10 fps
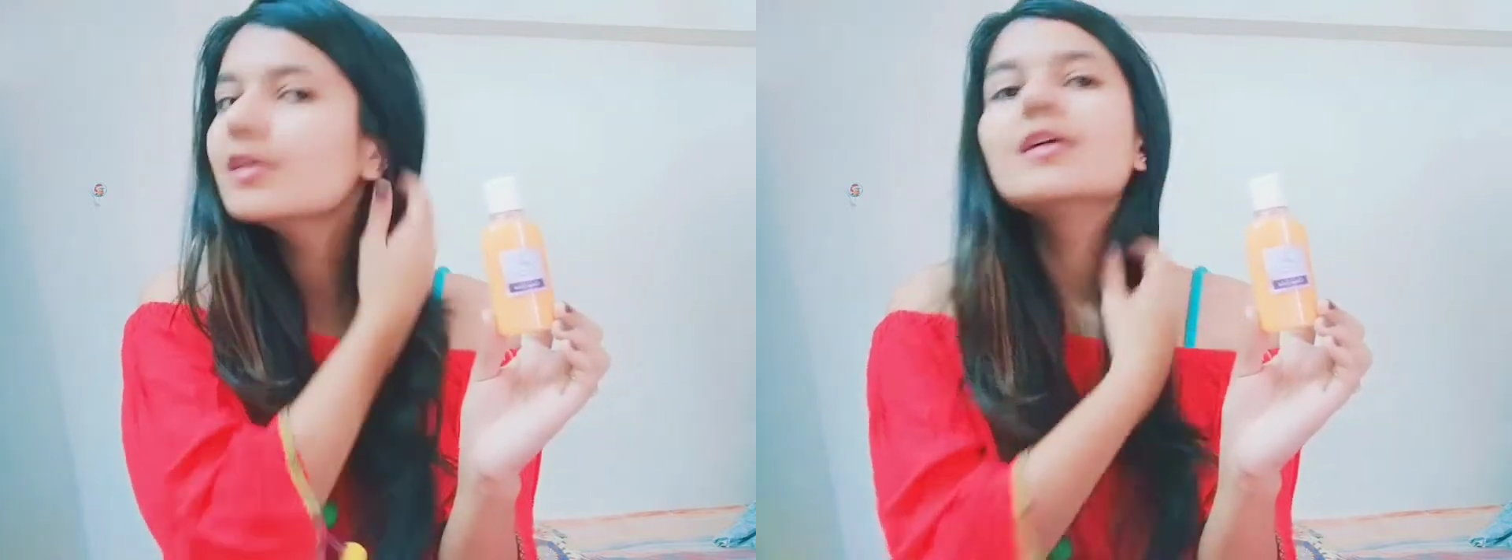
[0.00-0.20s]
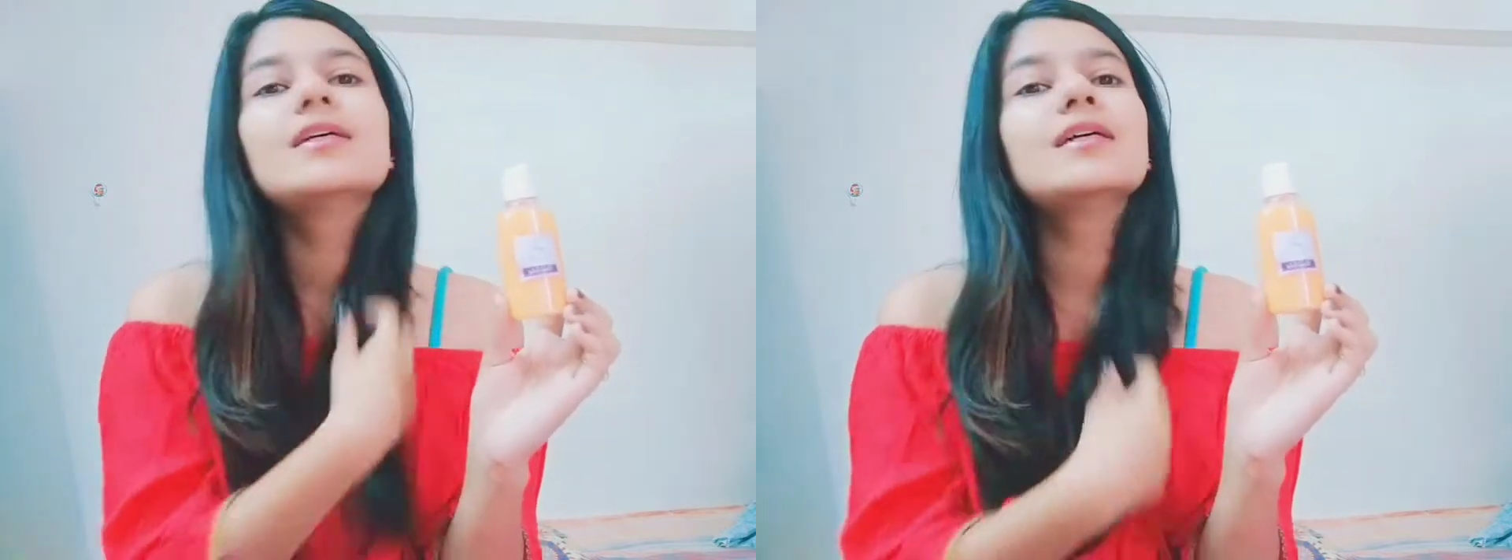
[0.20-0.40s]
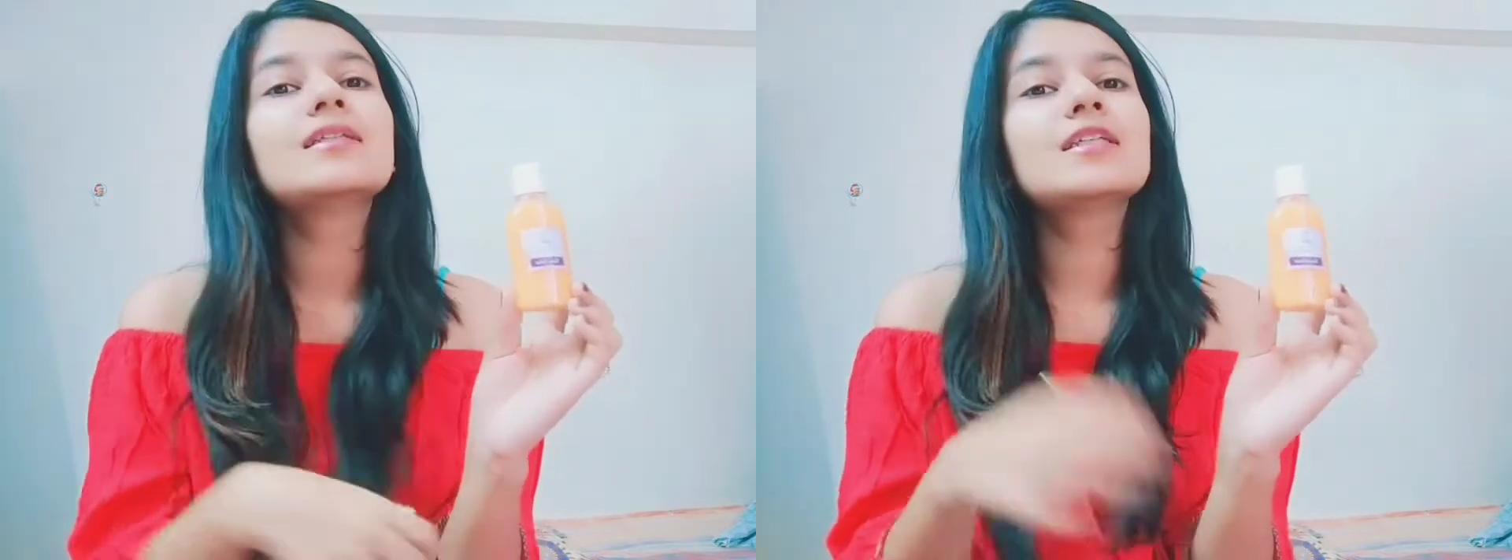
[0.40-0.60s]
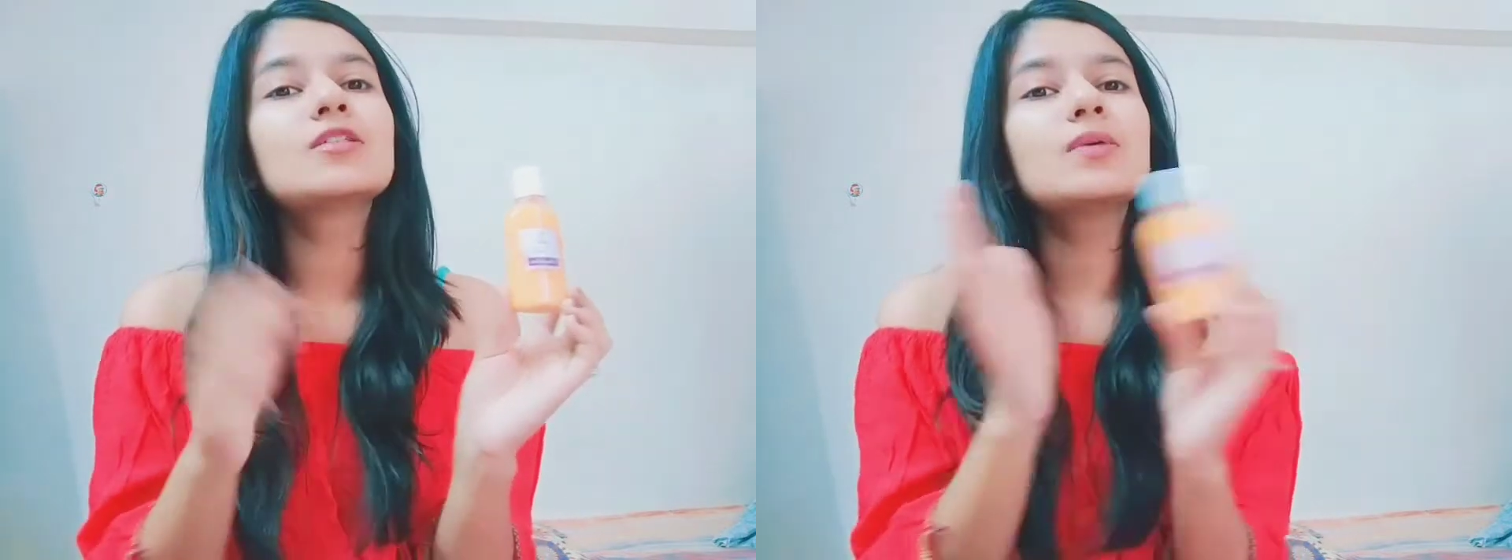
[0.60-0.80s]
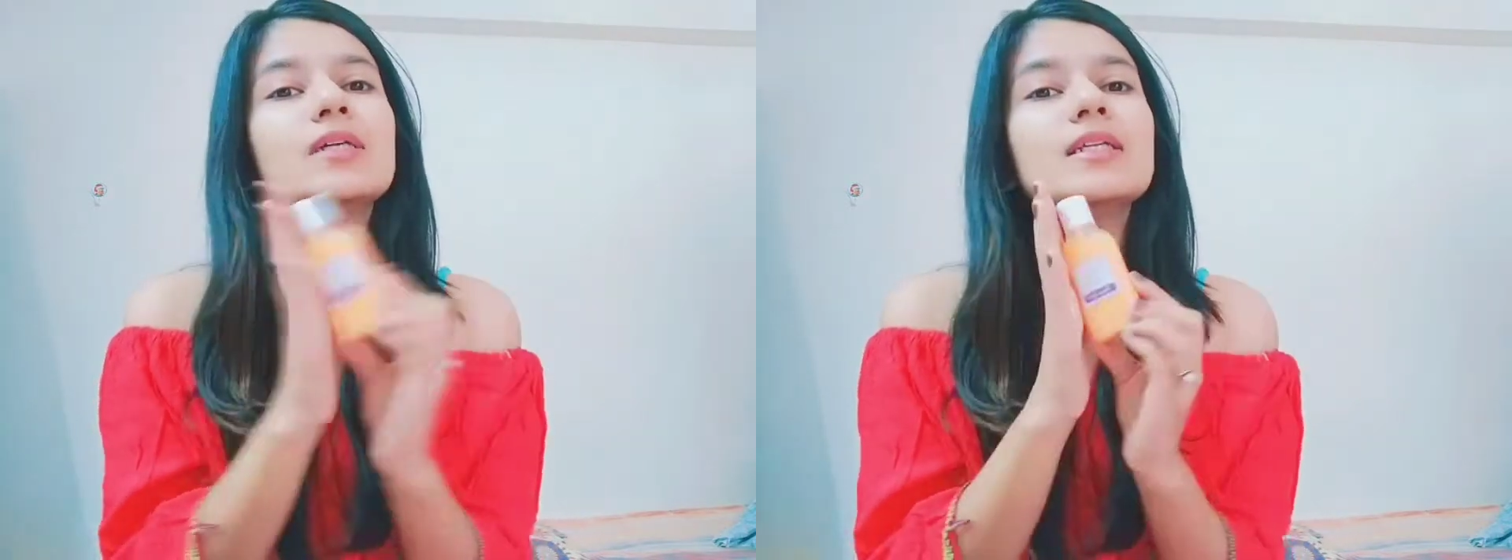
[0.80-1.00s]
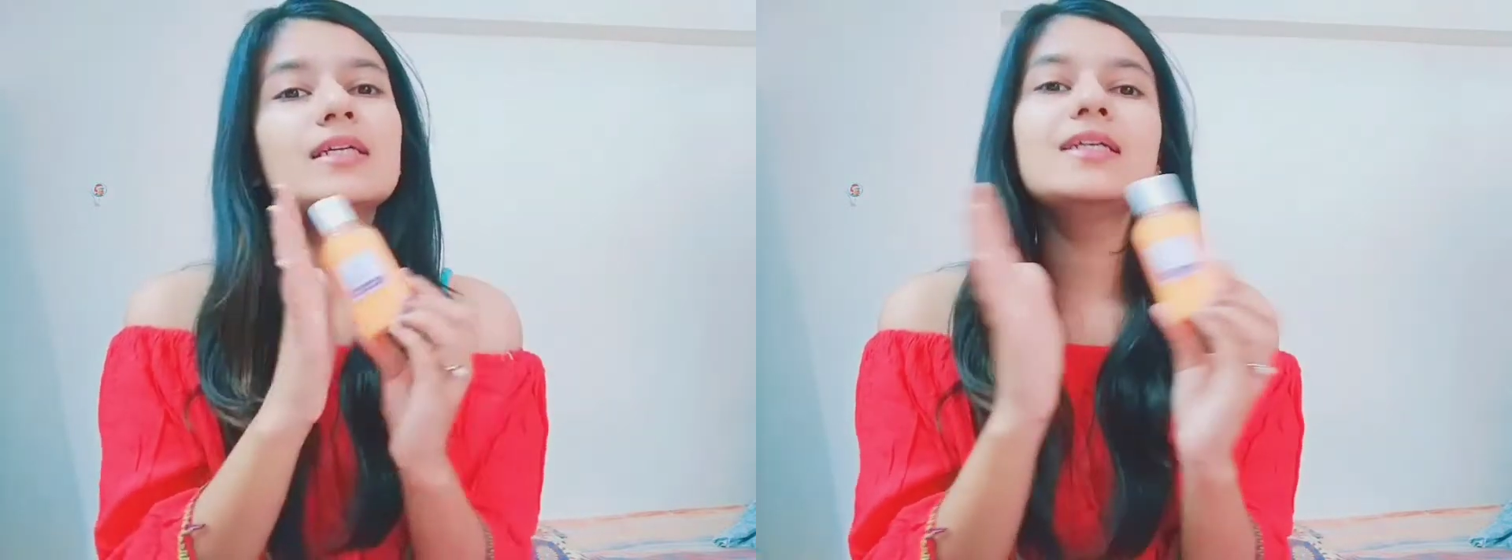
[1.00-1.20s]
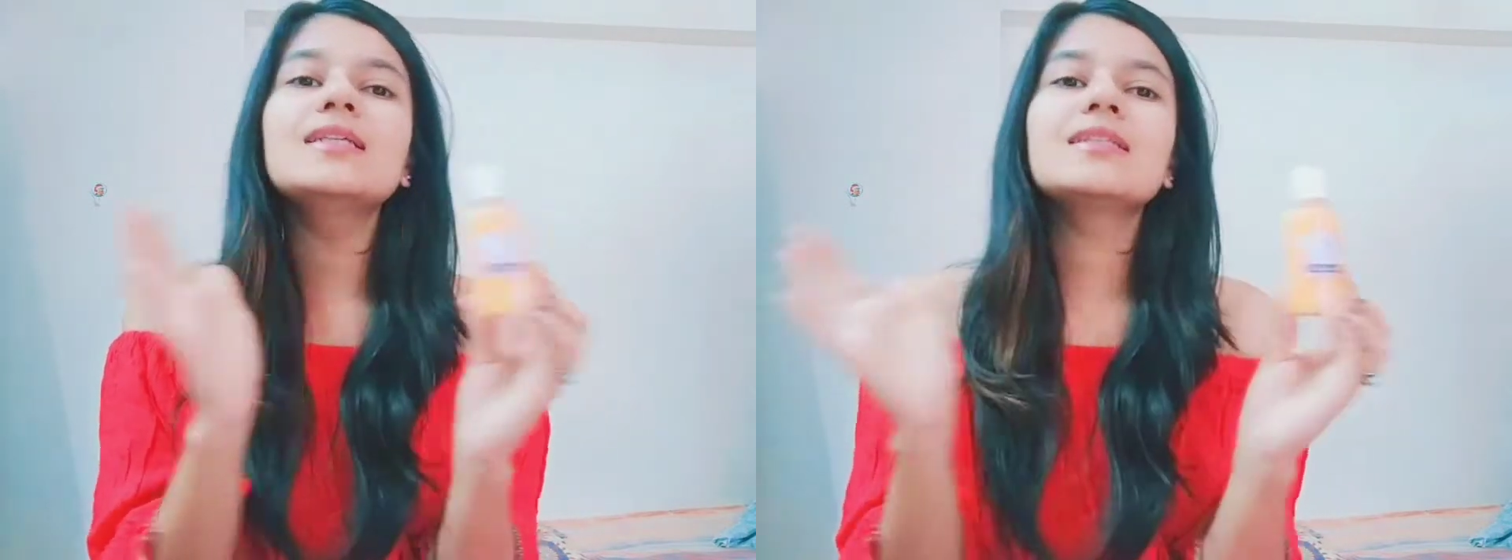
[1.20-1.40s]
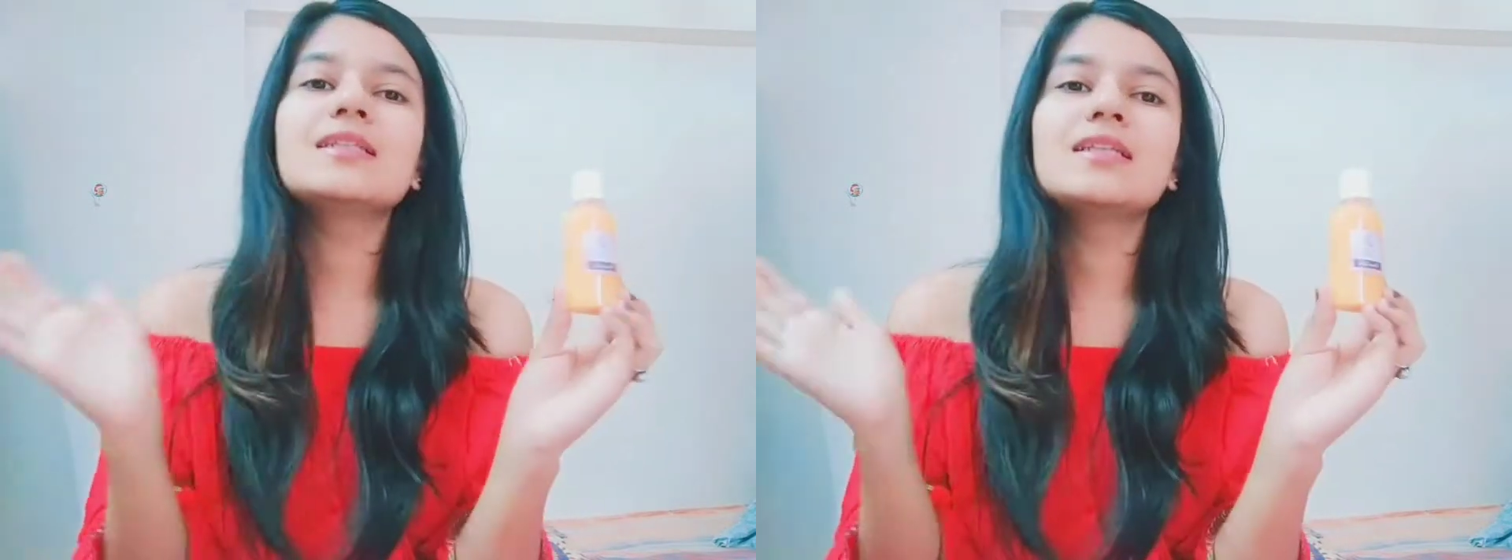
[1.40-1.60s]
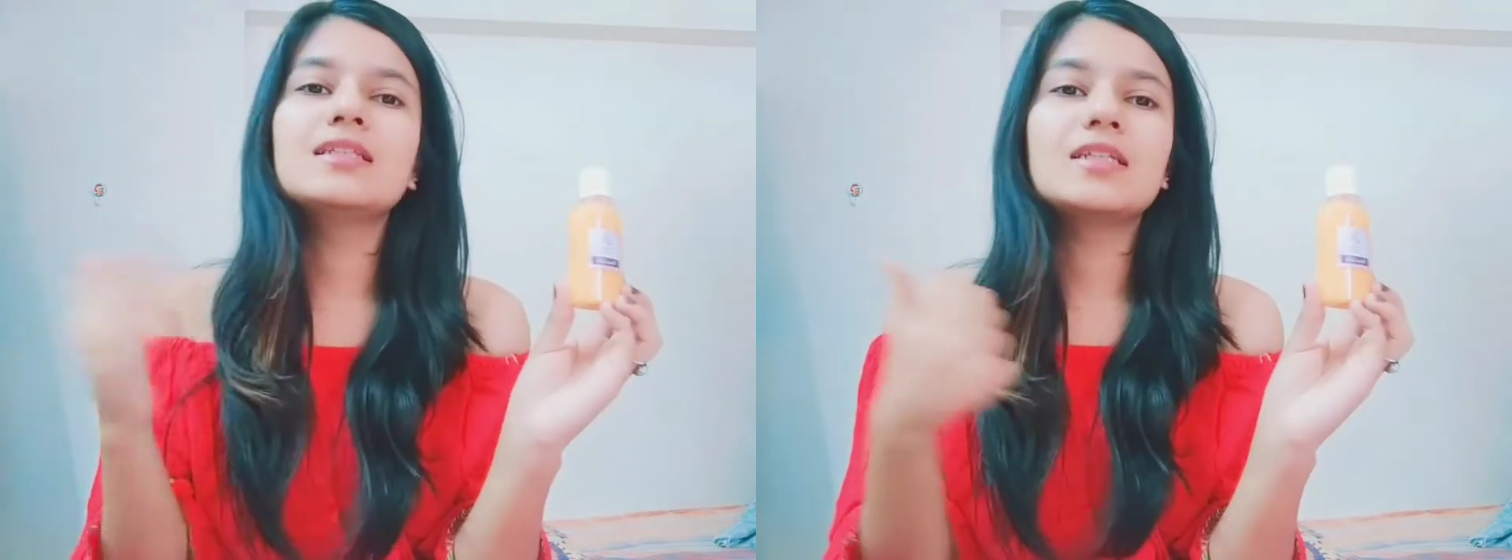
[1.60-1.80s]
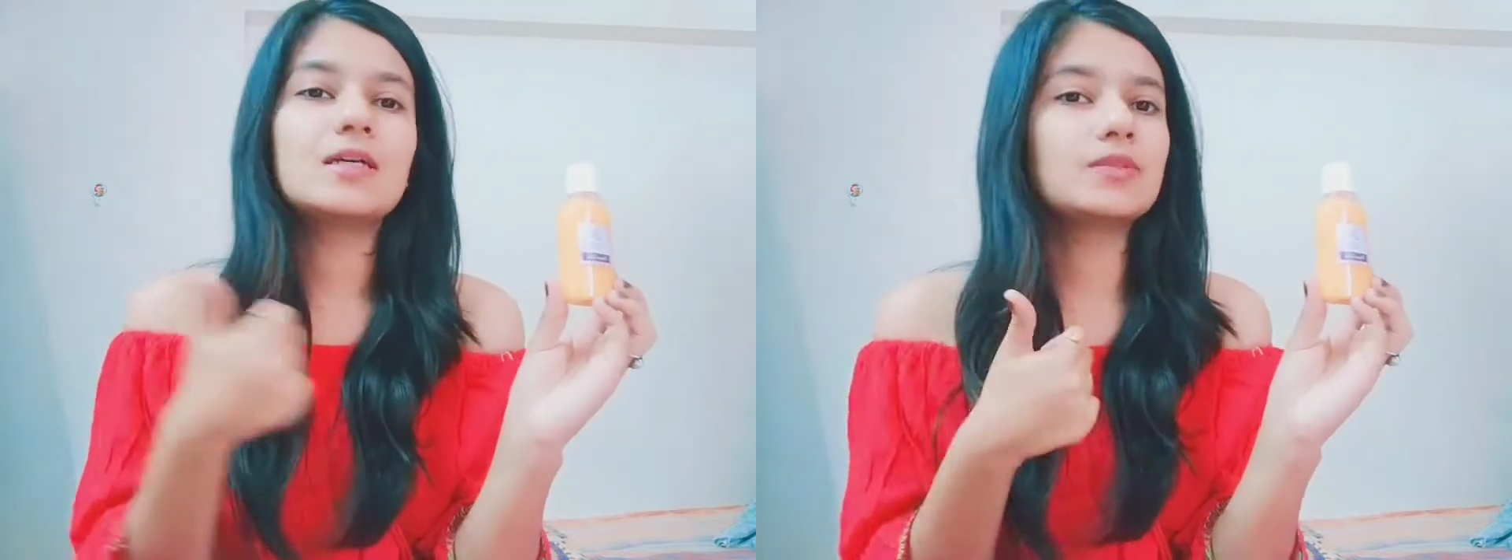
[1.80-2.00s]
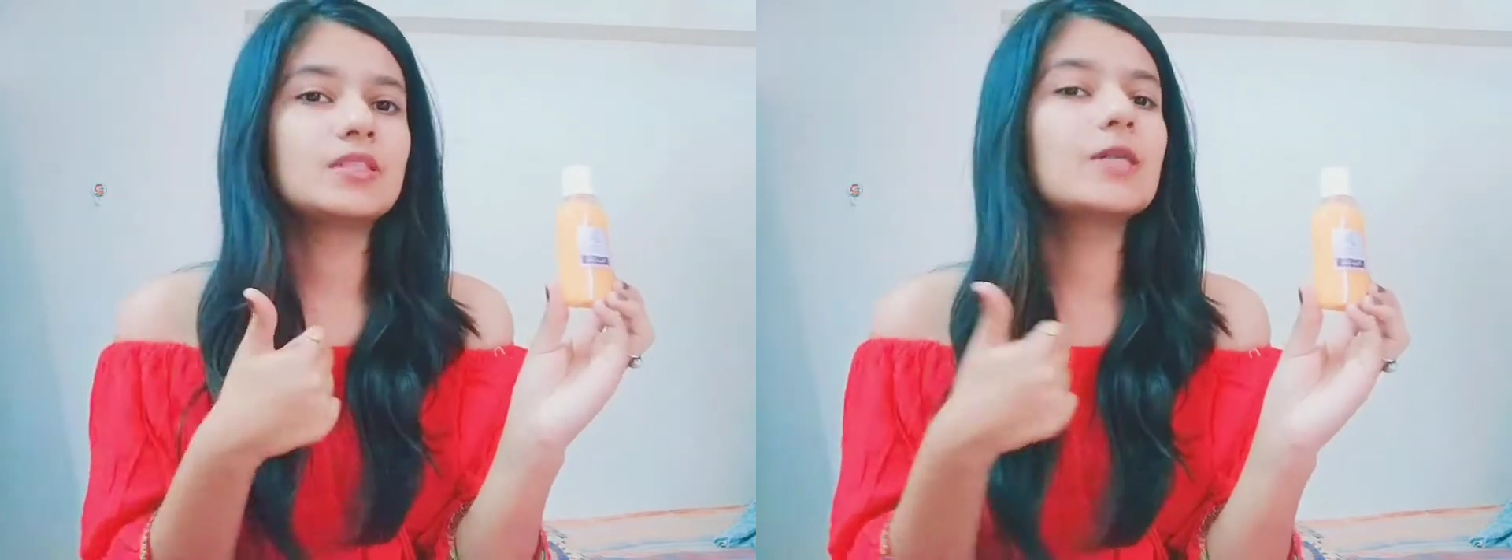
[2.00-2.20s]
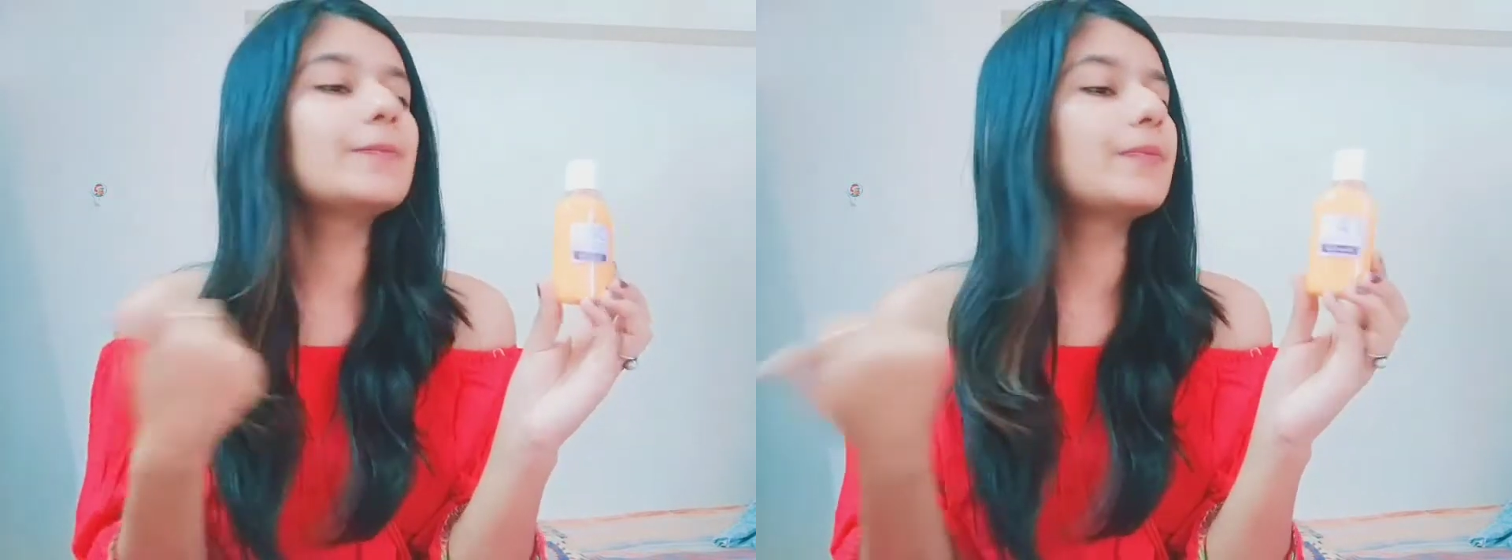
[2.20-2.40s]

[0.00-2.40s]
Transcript: this one is a really thumbs up,